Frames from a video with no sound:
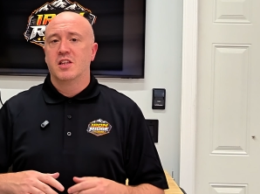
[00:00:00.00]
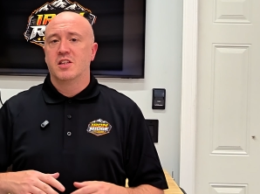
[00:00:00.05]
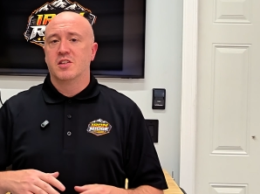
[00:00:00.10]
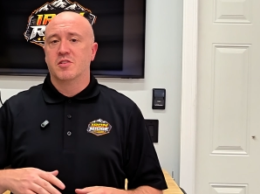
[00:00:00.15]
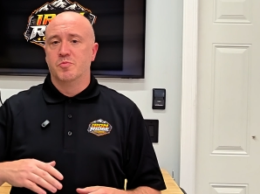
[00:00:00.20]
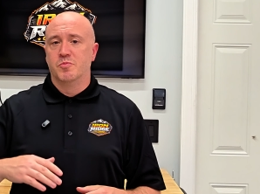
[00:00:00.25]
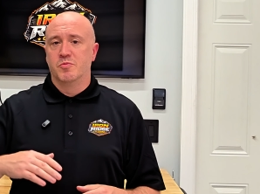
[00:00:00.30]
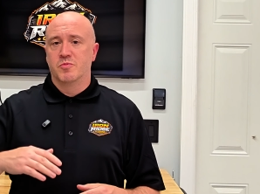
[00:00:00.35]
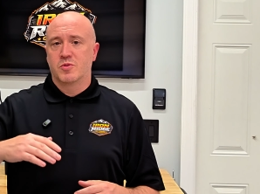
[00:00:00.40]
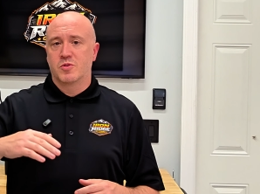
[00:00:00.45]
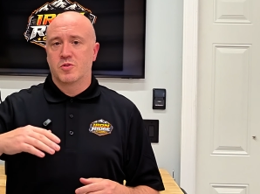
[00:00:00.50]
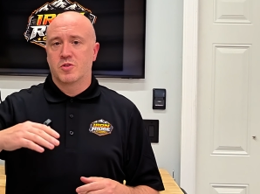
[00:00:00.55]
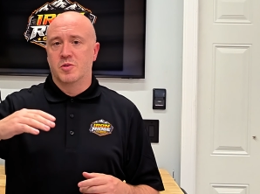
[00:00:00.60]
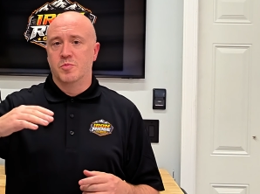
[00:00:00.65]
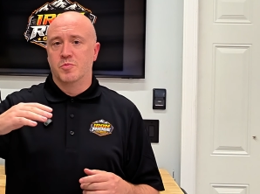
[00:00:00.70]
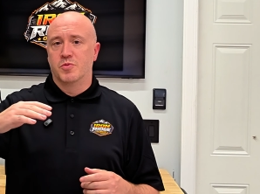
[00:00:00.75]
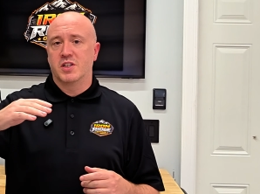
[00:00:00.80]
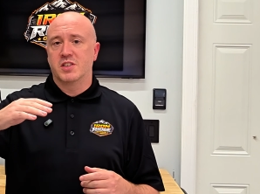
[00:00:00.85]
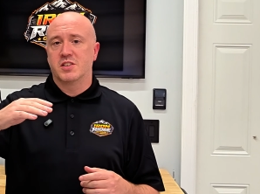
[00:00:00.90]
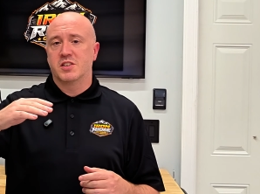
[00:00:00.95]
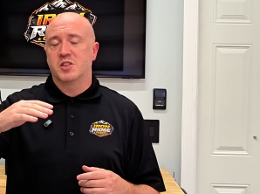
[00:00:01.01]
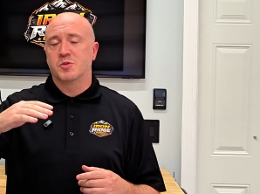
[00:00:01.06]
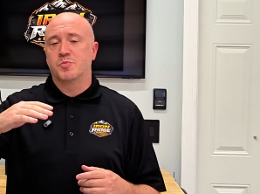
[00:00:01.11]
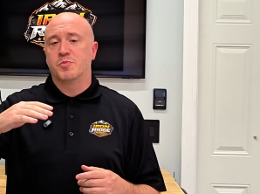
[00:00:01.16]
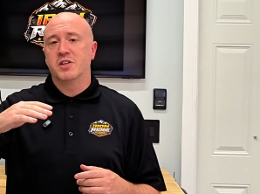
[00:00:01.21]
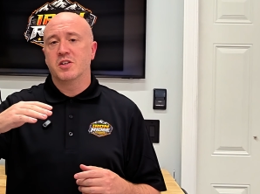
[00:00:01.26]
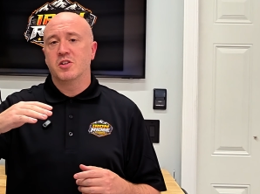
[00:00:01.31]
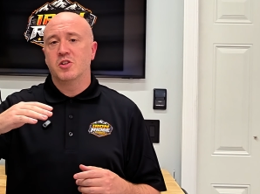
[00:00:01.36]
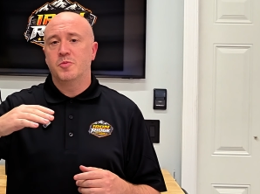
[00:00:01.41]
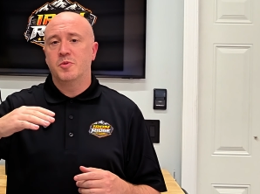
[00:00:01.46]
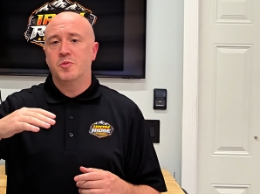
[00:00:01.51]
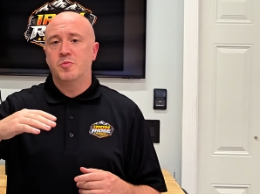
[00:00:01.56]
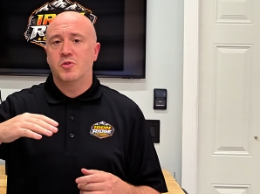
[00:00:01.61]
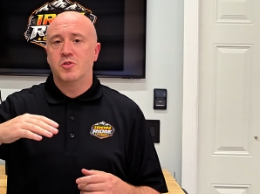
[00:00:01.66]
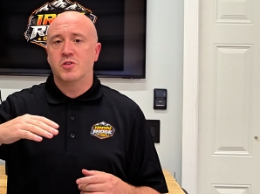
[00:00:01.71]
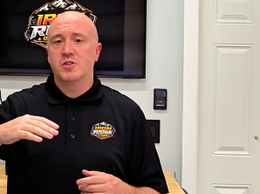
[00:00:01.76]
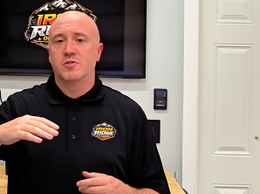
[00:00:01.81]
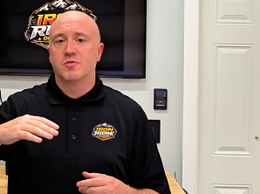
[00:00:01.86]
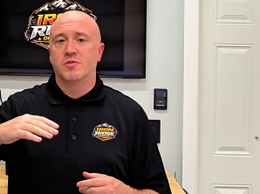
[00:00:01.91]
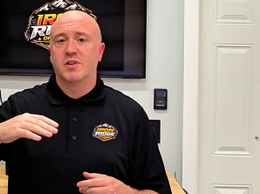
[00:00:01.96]
to compress the spring a little bit
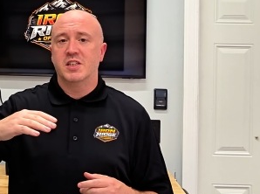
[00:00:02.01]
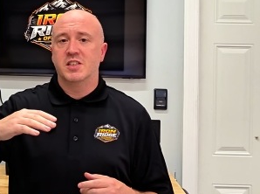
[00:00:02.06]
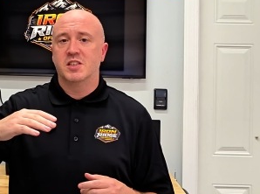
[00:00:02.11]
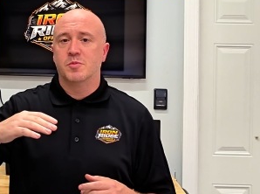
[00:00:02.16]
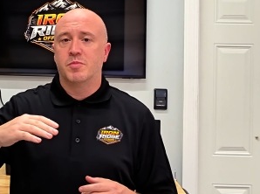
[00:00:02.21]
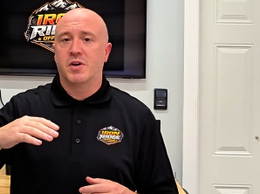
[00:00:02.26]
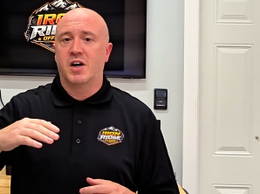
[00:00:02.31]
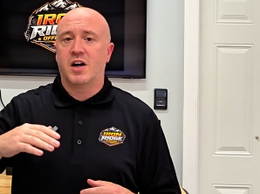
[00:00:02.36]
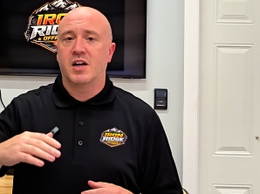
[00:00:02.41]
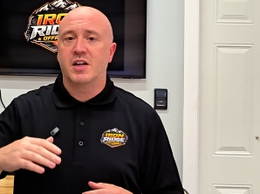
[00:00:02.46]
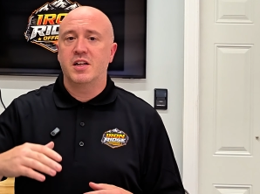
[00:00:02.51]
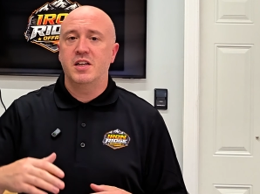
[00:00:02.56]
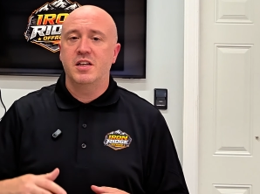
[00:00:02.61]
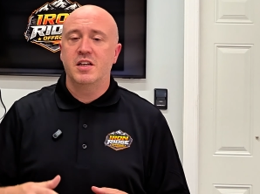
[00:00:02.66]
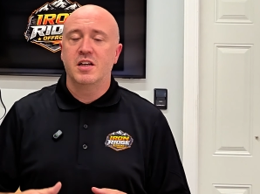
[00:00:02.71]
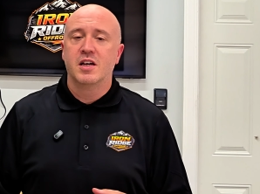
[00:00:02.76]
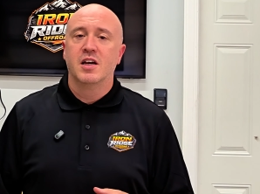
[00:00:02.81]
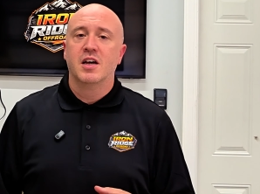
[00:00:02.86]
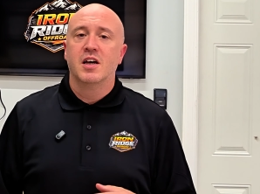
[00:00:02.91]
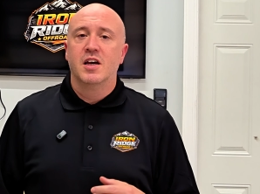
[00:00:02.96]
more to raise the body.